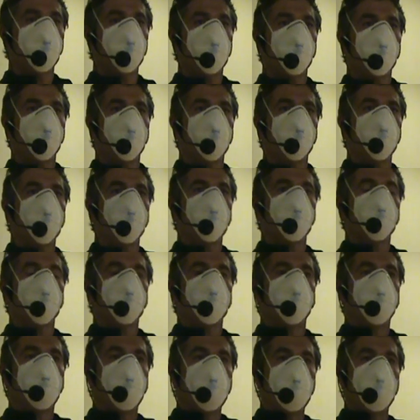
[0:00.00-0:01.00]
at
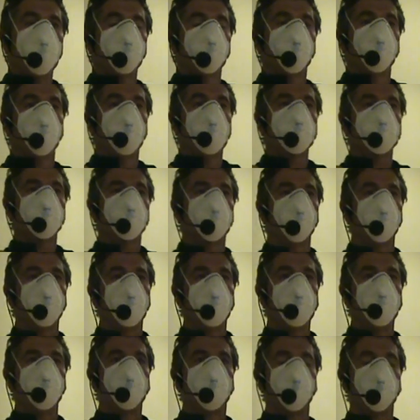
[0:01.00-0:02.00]
home? I have a
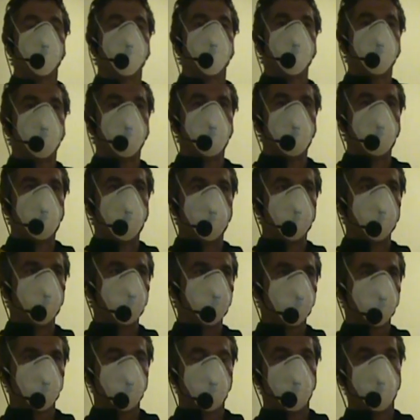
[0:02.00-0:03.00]
respirator, uh,
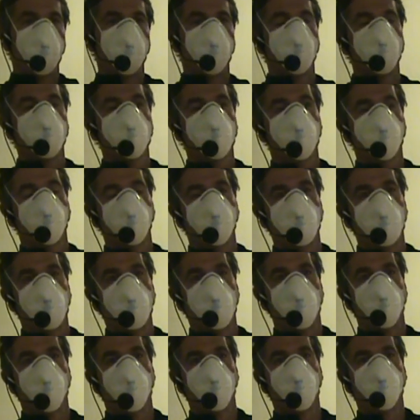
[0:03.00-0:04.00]
one of those three
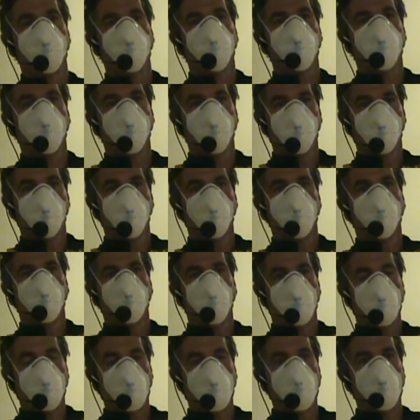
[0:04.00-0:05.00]
M
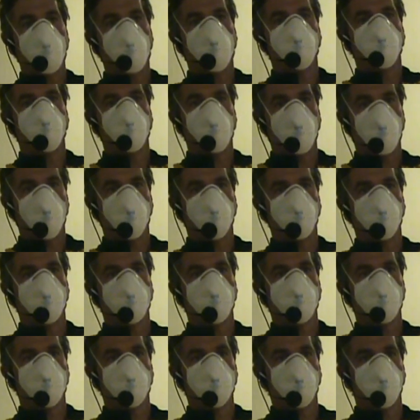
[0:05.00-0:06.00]
high-end jobbies
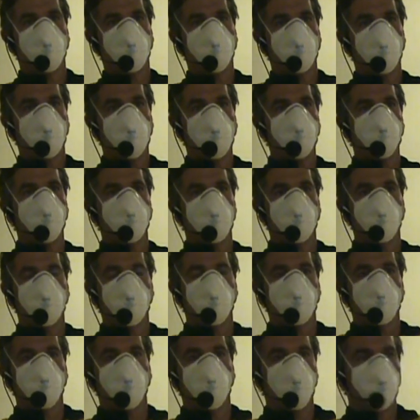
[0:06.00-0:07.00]
uh, that have a
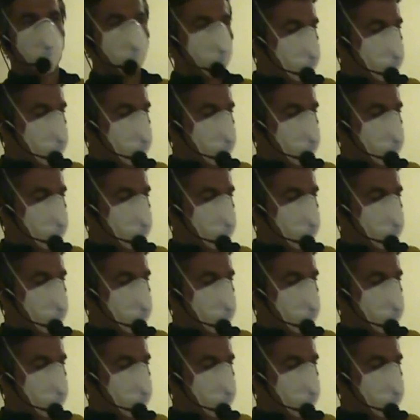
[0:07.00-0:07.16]
little twelve